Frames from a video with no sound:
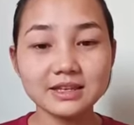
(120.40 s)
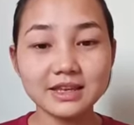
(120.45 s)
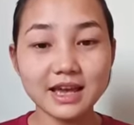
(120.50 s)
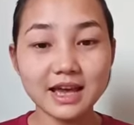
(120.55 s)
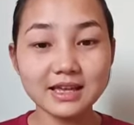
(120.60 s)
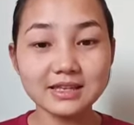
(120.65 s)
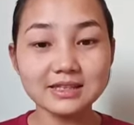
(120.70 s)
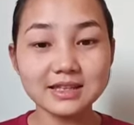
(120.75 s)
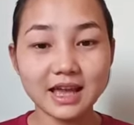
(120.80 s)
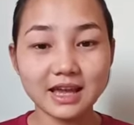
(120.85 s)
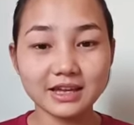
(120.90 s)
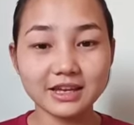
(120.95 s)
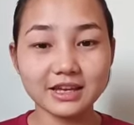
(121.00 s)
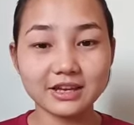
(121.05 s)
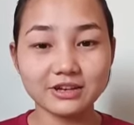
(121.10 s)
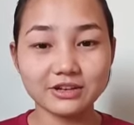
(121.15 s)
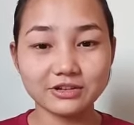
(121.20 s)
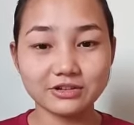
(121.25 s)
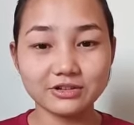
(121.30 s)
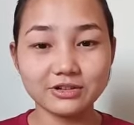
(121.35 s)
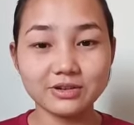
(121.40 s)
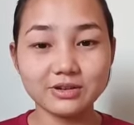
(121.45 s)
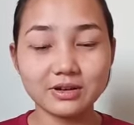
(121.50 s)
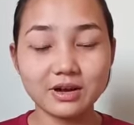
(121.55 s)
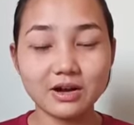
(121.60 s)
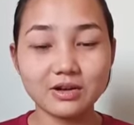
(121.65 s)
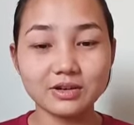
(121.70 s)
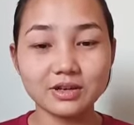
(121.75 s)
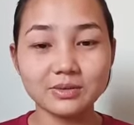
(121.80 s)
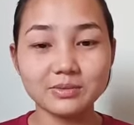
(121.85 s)
Yes, I can go.
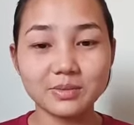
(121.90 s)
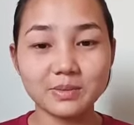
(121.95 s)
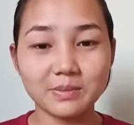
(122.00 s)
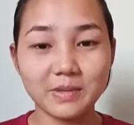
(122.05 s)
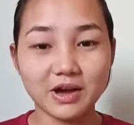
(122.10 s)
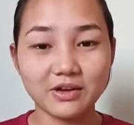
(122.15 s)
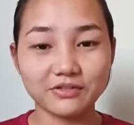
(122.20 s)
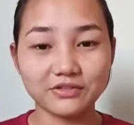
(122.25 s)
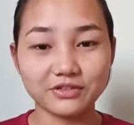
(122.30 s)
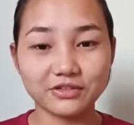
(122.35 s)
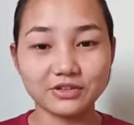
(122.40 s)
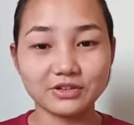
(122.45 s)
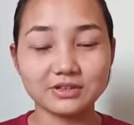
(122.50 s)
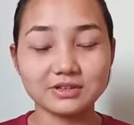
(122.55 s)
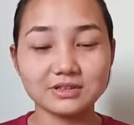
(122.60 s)
Only Myanmar food.